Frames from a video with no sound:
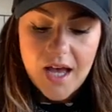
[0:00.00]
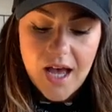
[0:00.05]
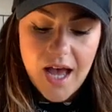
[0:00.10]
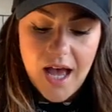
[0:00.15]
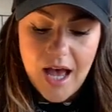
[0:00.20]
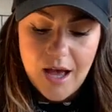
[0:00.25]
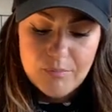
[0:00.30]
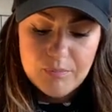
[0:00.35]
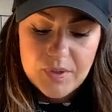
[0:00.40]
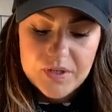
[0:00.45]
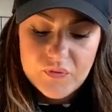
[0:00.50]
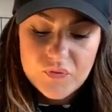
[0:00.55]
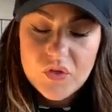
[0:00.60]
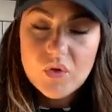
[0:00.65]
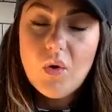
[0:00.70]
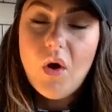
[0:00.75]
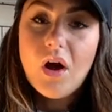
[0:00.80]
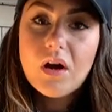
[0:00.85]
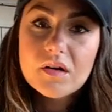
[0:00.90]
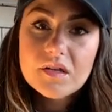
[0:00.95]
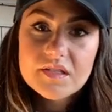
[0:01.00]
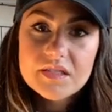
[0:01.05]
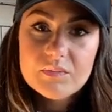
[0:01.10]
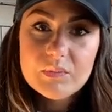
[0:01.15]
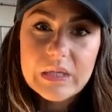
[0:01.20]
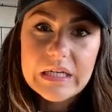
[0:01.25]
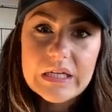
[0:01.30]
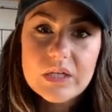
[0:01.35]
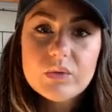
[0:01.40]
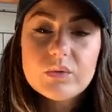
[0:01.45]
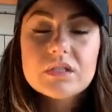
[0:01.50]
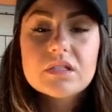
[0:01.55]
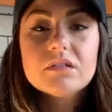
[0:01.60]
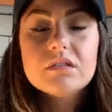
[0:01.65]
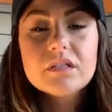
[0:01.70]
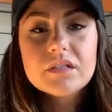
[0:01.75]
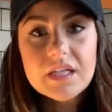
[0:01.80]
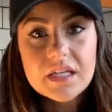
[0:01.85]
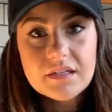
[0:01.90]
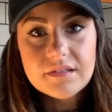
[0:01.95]
But if you are somebody who's
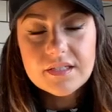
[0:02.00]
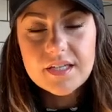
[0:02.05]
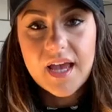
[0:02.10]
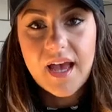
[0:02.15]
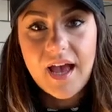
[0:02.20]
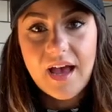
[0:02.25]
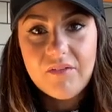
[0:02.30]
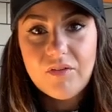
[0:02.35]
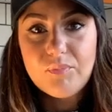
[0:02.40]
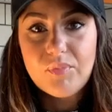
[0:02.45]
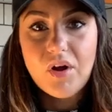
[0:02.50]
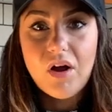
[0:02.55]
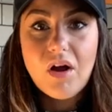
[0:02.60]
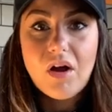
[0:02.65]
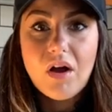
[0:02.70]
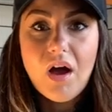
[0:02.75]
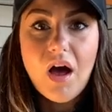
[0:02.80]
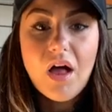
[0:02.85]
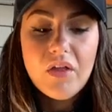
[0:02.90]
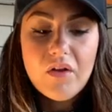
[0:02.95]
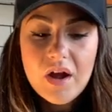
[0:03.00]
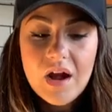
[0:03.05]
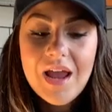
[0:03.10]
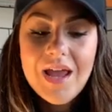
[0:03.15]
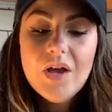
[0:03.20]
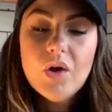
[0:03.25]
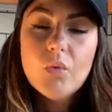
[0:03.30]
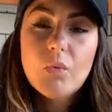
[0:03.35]
looking to have a prong collar,